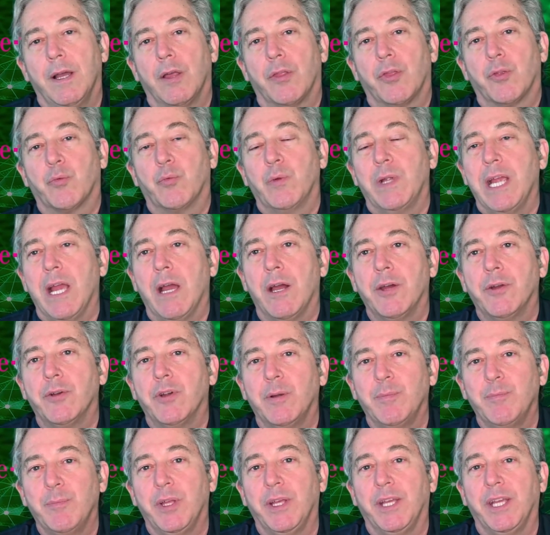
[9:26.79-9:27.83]
300
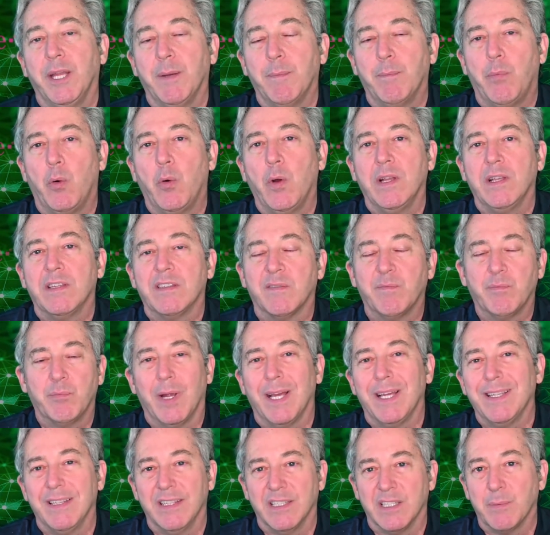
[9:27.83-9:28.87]
million points of
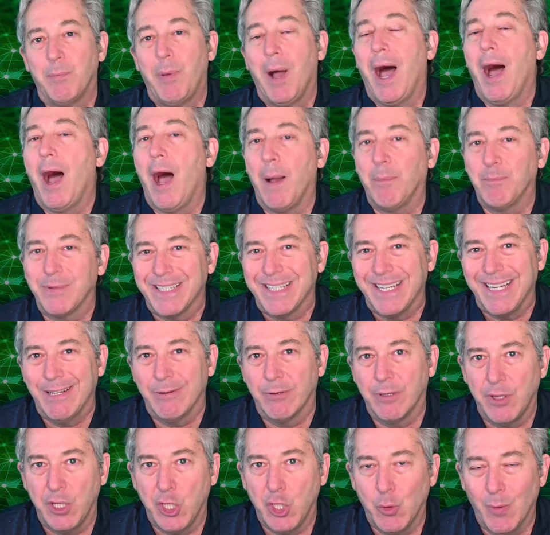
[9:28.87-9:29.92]
presence, POPs, here
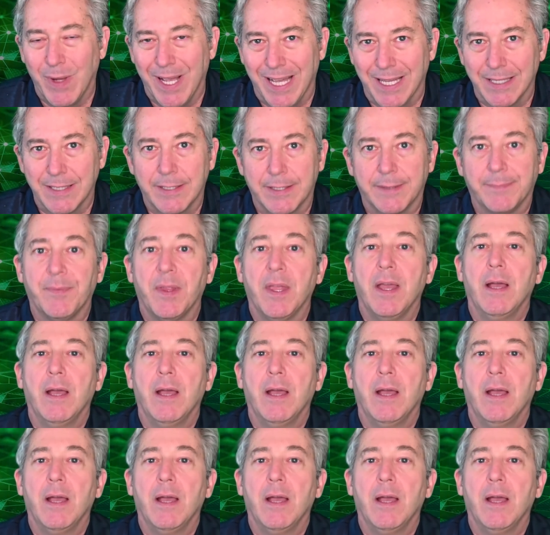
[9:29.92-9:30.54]
in the US,